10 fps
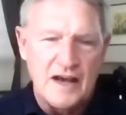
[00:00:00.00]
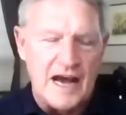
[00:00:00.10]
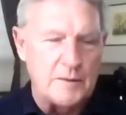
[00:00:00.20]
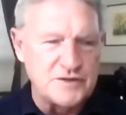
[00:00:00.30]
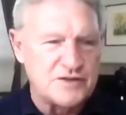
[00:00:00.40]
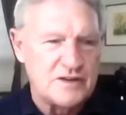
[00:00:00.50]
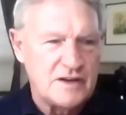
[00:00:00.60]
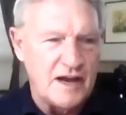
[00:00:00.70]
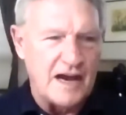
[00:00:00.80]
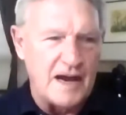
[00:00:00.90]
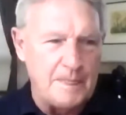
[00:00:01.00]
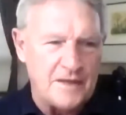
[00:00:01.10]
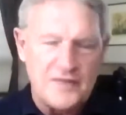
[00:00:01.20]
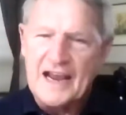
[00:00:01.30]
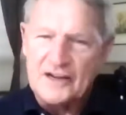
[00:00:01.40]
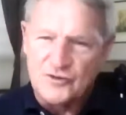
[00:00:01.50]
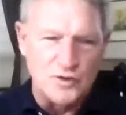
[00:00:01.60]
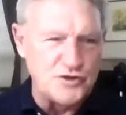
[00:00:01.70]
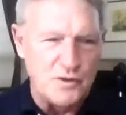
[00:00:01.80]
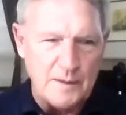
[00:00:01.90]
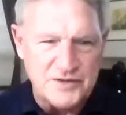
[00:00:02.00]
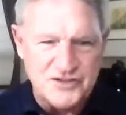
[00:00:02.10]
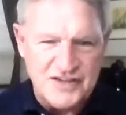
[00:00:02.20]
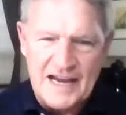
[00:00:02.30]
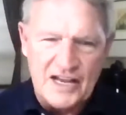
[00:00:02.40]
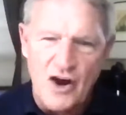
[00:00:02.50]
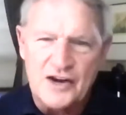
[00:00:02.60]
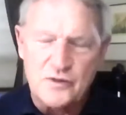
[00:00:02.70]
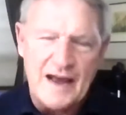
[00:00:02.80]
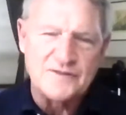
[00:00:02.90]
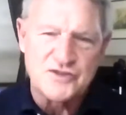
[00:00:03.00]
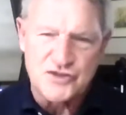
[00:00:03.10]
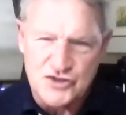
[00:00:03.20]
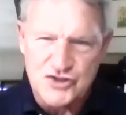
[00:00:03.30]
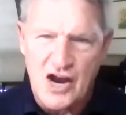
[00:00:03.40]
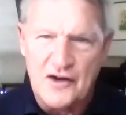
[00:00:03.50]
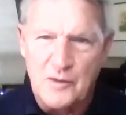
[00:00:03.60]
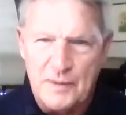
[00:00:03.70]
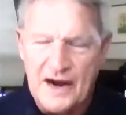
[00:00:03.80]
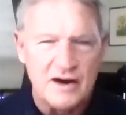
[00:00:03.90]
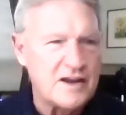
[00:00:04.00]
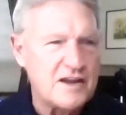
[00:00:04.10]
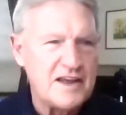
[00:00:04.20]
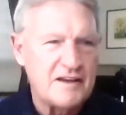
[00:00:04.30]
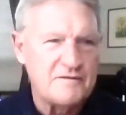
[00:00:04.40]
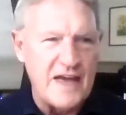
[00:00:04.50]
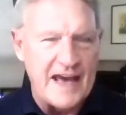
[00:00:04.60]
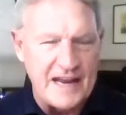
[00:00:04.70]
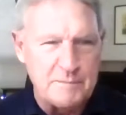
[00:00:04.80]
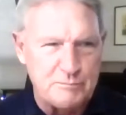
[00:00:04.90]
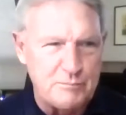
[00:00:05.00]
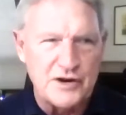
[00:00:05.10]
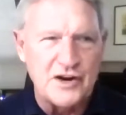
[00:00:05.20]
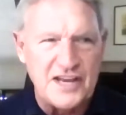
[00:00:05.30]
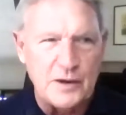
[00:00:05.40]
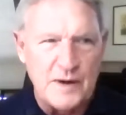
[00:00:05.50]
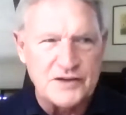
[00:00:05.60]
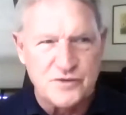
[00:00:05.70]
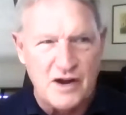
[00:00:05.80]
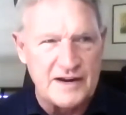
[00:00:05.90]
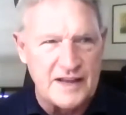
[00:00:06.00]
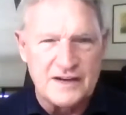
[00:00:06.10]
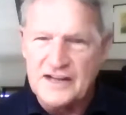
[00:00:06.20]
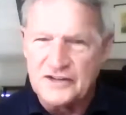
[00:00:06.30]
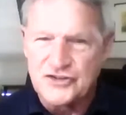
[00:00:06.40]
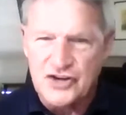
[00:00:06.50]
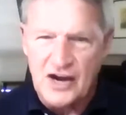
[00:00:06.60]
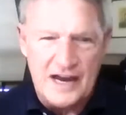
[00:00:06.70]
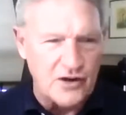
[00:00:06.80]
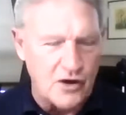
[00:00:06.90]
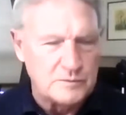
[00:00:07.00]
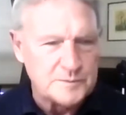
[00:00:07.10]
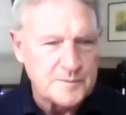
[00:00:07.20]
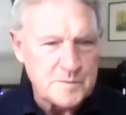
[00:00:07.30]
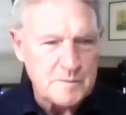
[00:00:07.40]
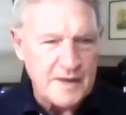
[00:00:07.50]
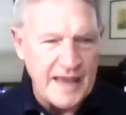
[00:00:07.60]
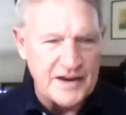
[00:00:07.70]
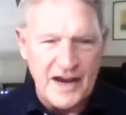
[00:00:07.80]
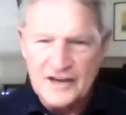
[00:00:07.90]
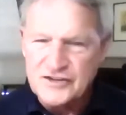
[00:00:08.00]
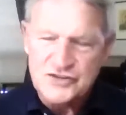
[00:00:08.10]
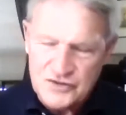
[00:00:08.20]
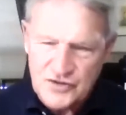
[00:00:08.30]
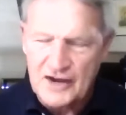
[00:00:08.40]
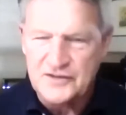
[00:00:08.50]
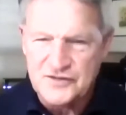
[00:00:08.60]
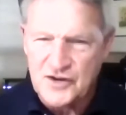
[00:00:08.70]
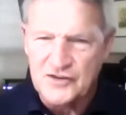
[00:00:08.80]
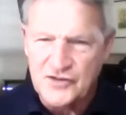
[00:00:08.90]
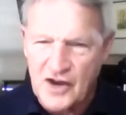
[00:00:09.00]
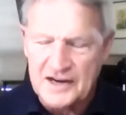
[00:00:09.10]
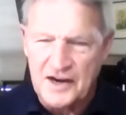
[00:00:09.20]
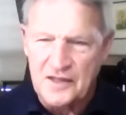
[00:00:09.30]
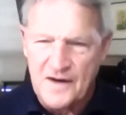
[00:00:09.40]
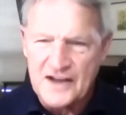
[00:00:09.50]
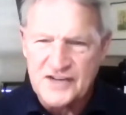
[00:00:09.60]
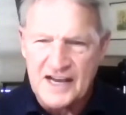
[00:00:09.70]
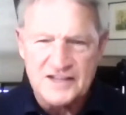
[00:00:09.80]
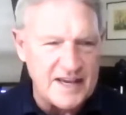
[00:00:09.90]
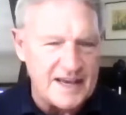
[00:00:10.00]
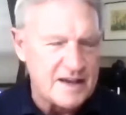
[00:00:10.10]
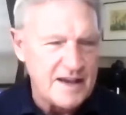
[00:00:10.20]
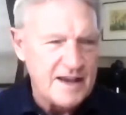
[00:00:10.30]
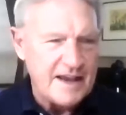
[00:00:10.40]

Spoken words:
I think I told you, I was signing autographs as a Chicago Bear at a Burger King restaurant in Chicago. And I just started talking to the franchisee